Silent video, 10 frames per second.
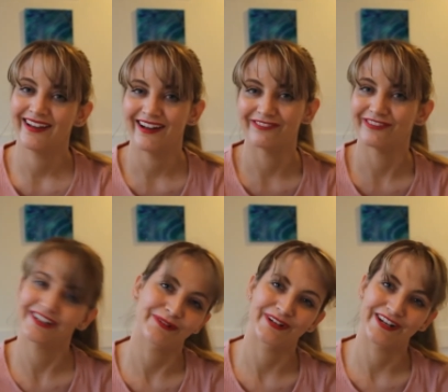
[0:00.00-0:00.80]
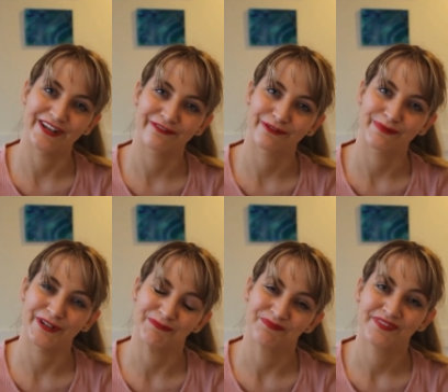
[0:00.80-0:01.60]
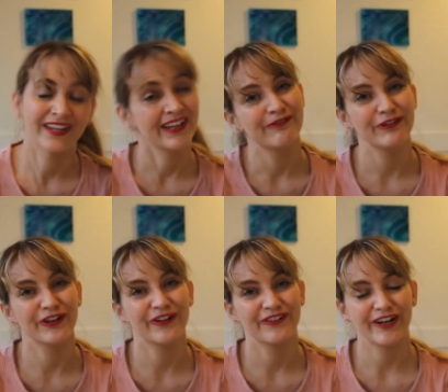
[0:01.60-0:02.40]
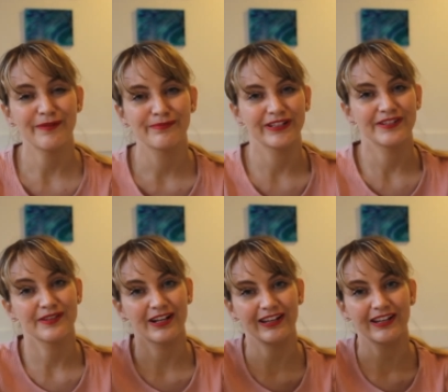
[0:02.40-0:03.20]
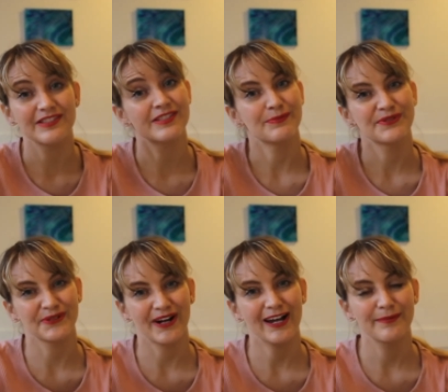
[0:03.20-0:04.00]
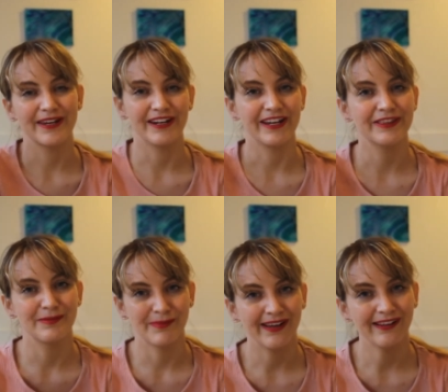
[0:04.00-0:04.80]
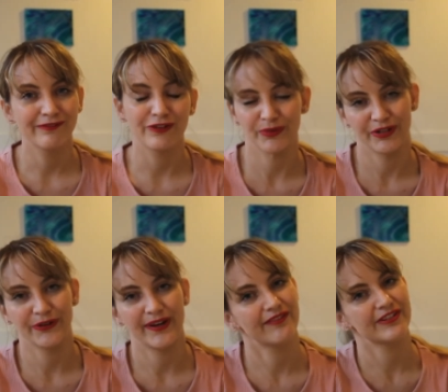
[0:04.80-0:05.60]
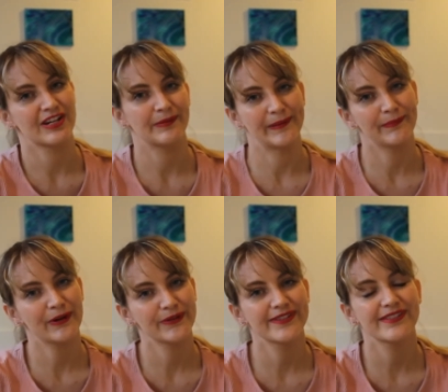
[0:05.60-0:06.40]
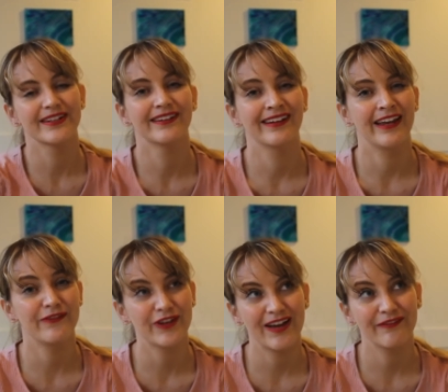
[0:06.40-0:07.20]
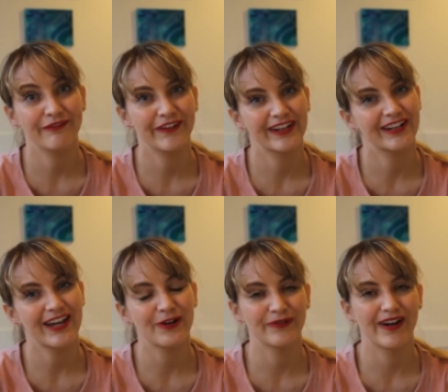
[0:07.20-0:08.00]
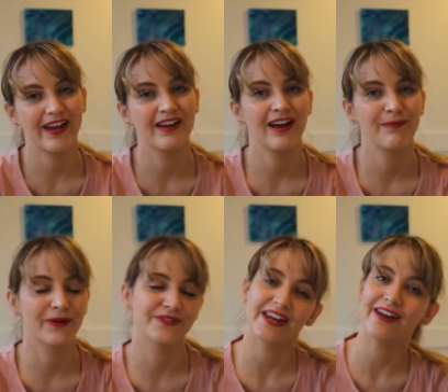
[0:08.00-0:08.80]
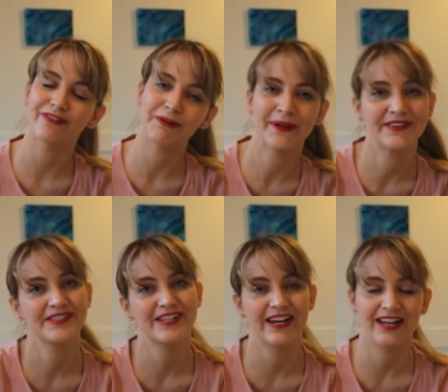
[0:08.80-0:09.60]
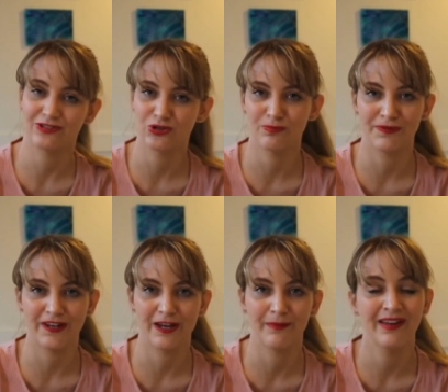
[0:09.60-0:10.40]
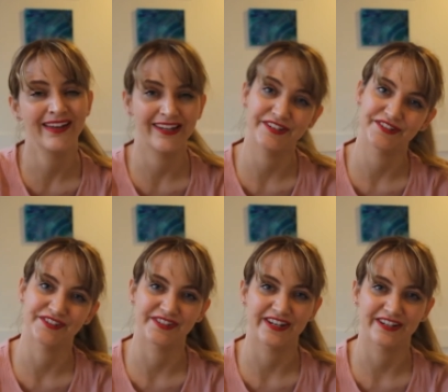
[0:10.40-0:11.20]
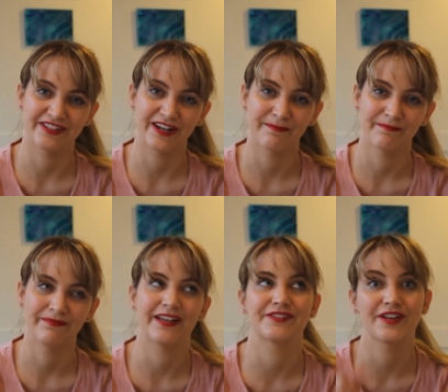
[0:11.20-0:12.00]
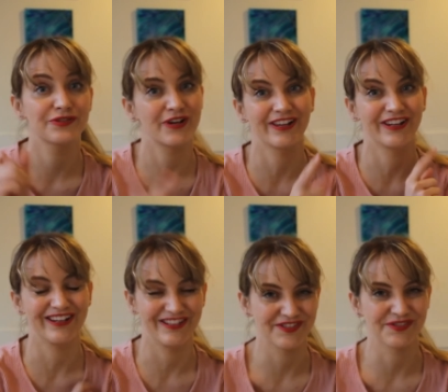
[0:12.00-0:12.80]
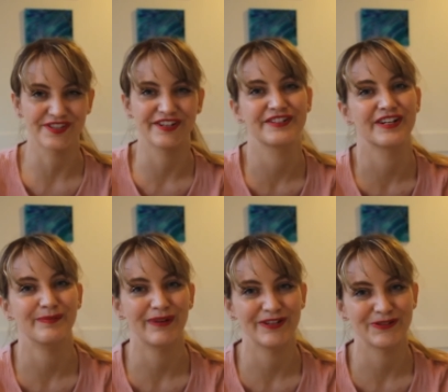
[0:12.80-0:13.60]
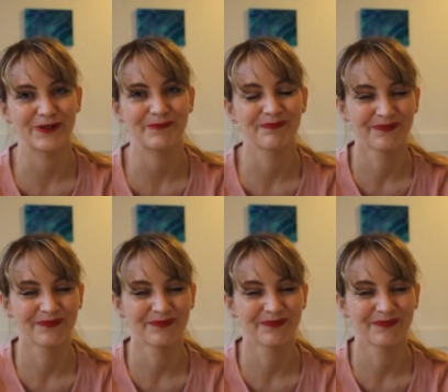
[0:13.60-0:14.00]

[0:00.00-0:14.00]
I really want to hear from you. If you're not already, please click subscribe and hit the bell if you want to know every time I post. If you haven't figured it out already, I post every Wednesday at 2 p.m. Eastern Standard Time. That's Australian Eastern Standard Time, mind you.